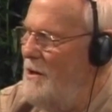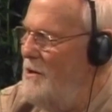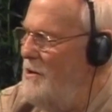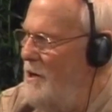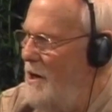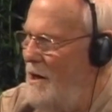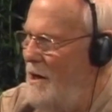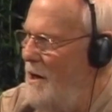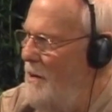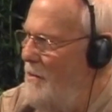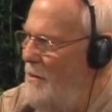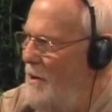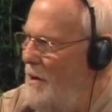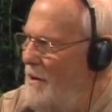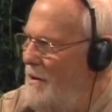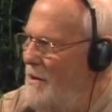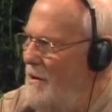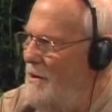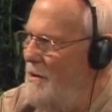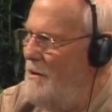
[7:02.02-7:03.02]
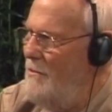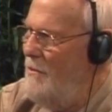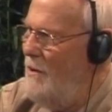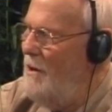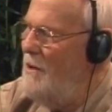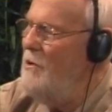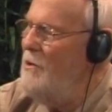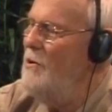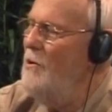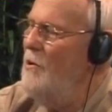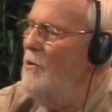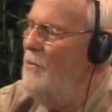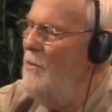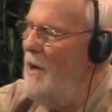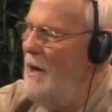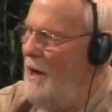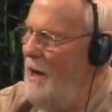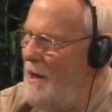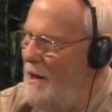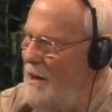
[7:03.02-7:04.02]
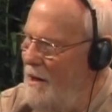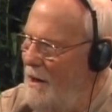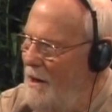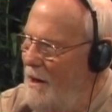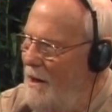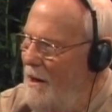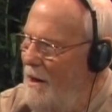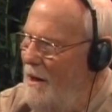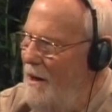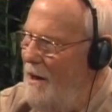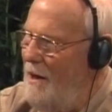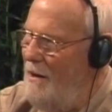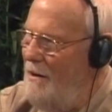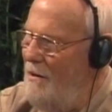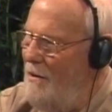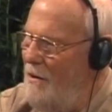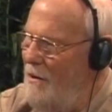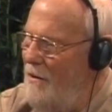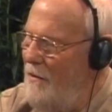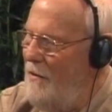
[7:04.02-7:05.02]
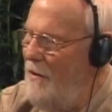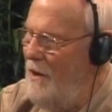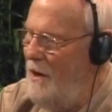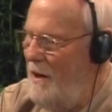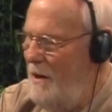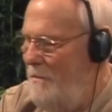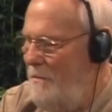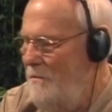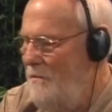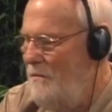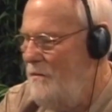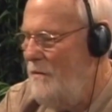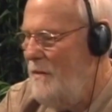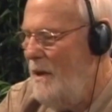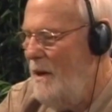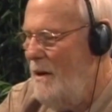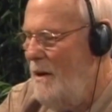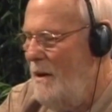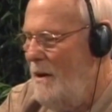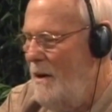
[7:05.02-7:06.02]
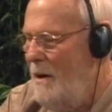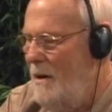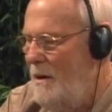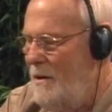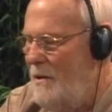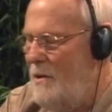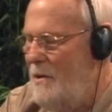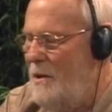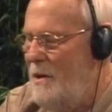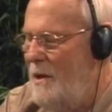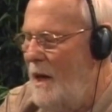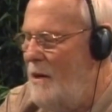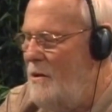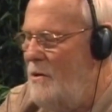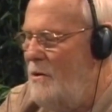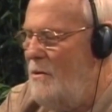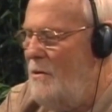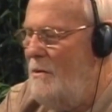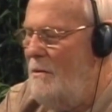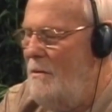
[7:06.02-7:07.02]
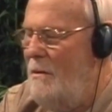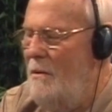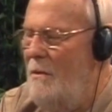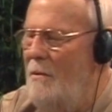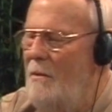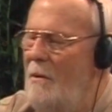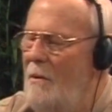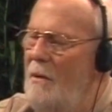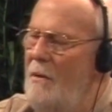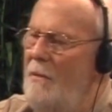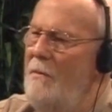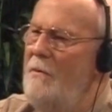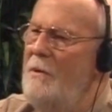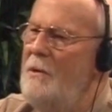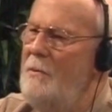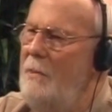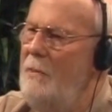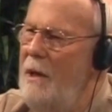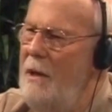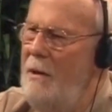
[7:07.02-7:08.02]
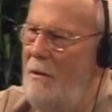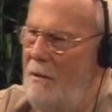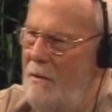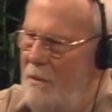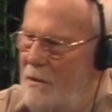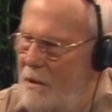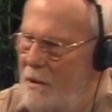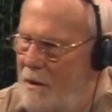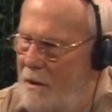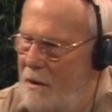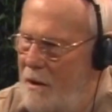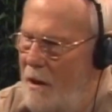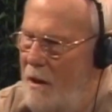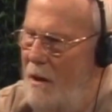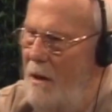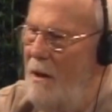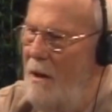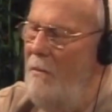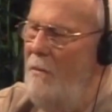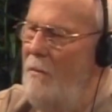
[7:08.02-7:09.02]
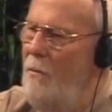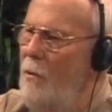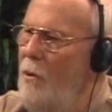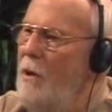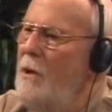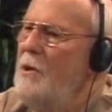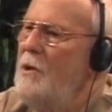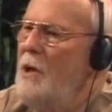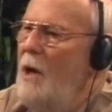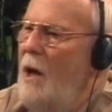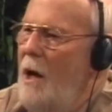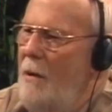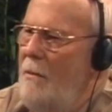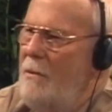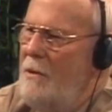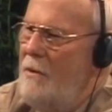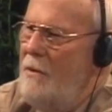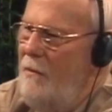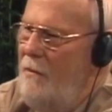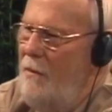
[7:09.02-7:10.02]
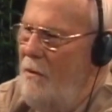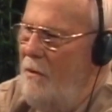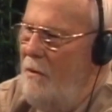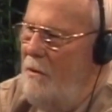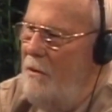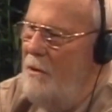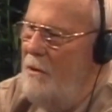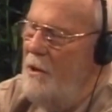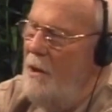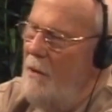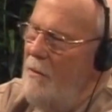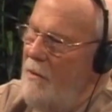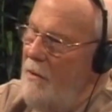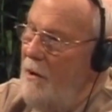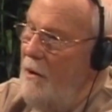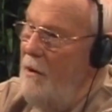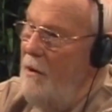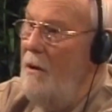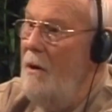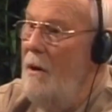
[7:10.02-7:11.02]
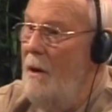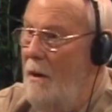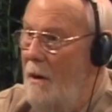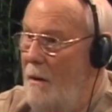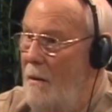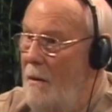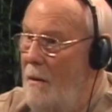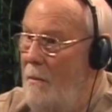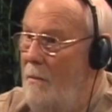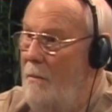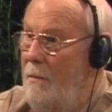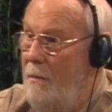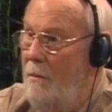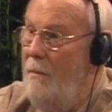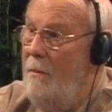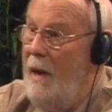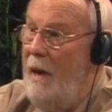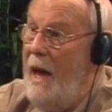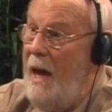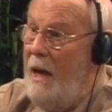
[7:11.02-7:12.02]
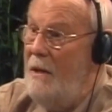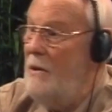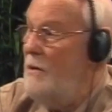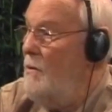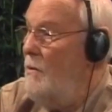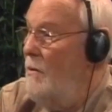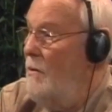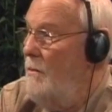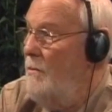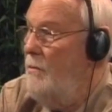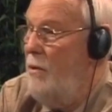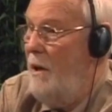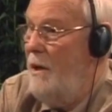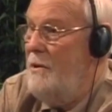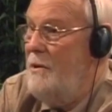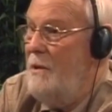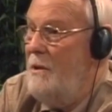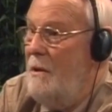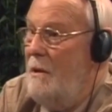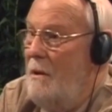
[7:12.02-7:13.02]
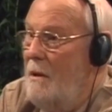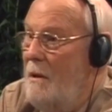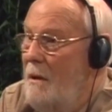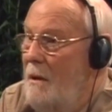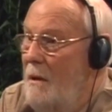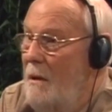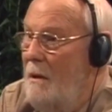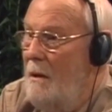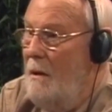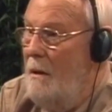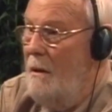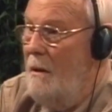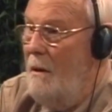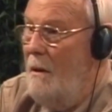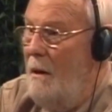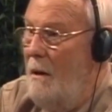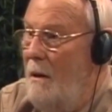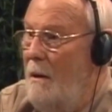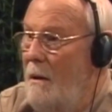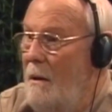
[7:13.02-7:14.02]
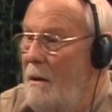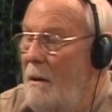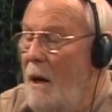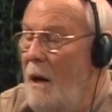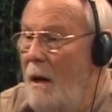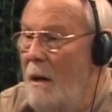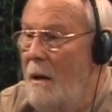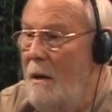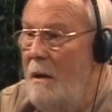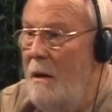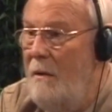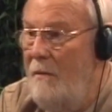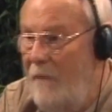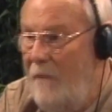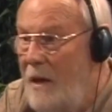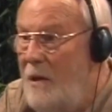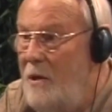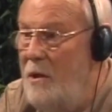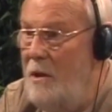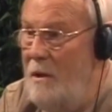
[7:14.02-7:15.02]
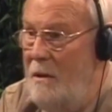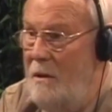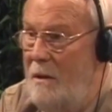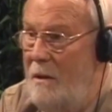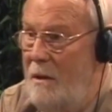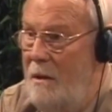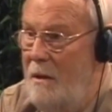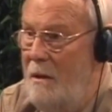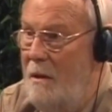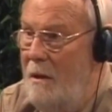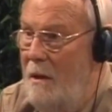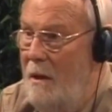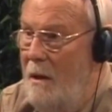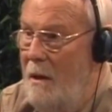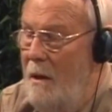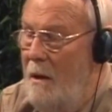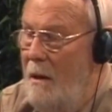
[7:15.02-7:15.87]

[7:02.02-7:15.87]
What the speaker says: to check up on this, why don't you go back and look at the schedule of speakers and workshops for some of their past or present conventions. Mm-hmm.